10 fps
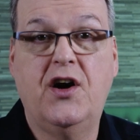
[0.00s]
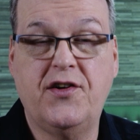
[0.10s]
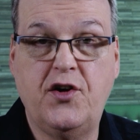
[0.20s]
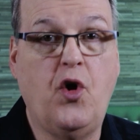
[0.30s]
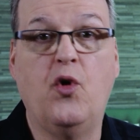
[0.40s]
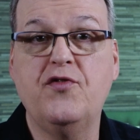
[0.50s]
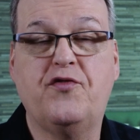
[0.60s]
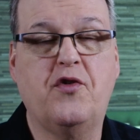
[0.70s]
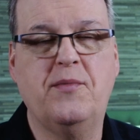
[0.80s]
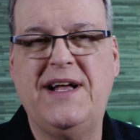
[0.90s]
on an old
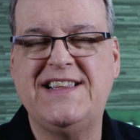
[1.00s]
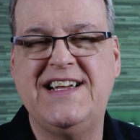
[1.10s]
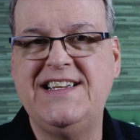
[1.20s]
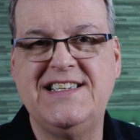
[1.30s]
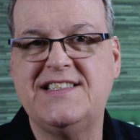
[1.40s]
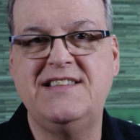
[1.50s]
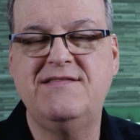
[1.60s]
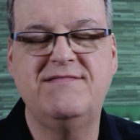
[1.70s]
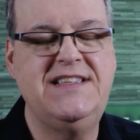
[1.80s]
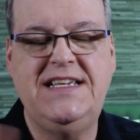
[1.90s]
format that
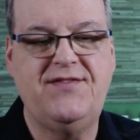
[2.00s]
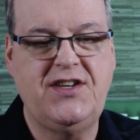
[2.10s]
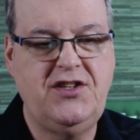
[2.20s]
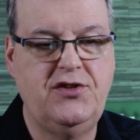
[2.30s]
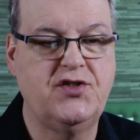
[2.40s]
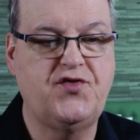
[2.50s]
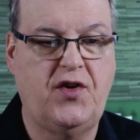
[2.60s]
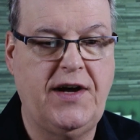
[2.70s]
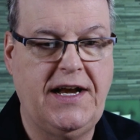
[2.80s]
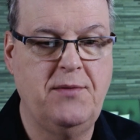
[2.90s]
isn't even
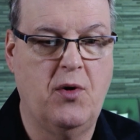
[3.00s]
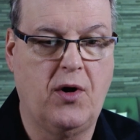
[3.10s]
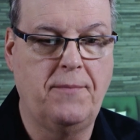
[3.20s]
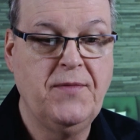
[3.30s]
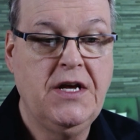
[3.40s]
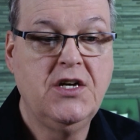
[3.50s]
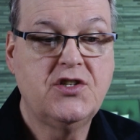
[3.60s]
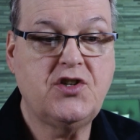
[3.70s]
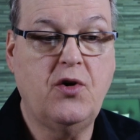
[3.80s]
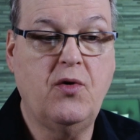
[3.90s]
useful anymore.
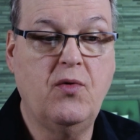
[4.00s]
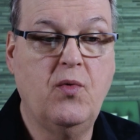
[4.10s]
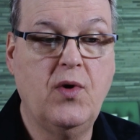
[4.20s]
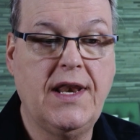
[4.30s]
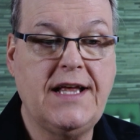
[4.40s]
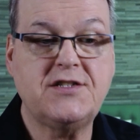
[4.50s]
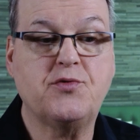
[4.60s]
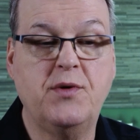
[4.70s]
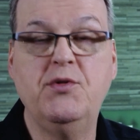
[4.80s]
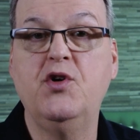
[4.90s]
So let's
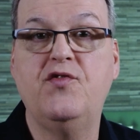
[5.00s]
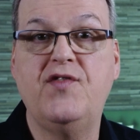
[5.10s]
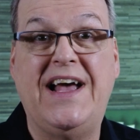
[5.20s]
remove